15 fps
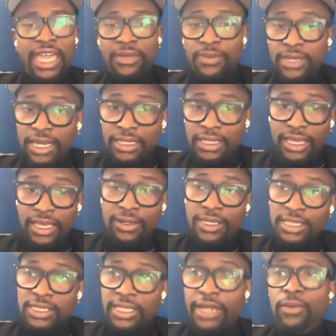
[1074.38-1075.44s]
then we get there and
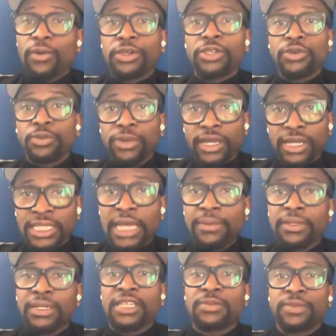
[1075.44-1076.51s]
it's like, well, you
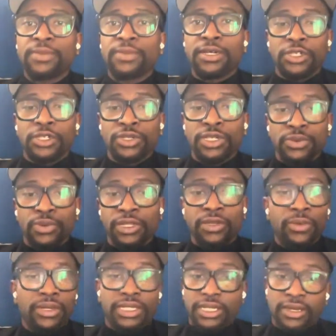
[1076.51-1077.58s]
accepted us because you just really
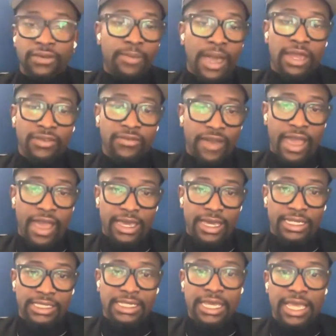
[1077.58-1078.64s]
wanted to commodify
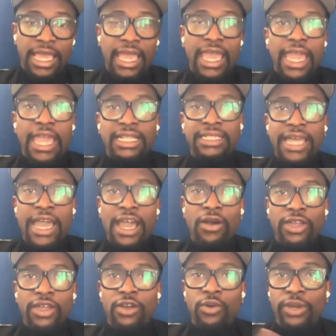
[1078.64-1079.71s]
us. And now
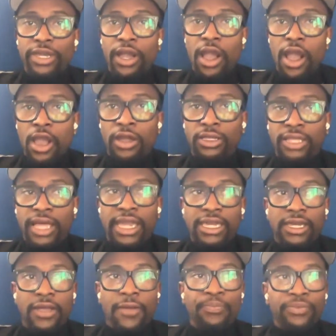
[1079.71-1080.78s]
here we are, like,
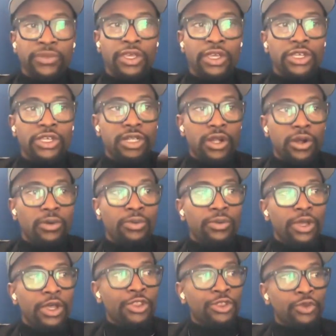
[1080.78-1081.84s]
you know,
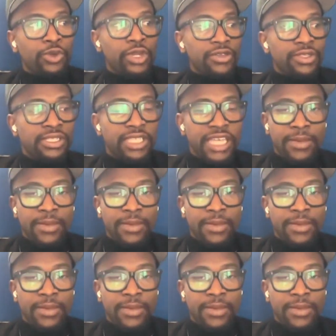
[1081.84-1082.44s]
three of the same